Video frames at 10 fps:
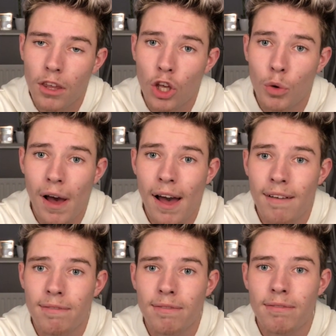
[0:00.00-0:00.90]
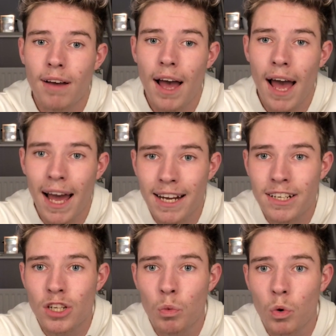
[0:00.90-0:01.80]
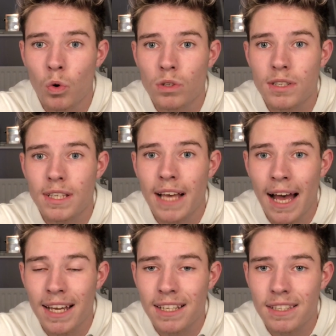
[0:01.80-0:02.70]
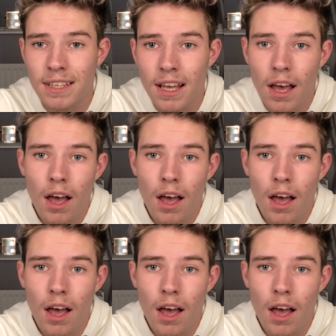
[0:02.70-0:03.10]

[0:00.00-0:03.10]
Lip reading: who have hate towards gays.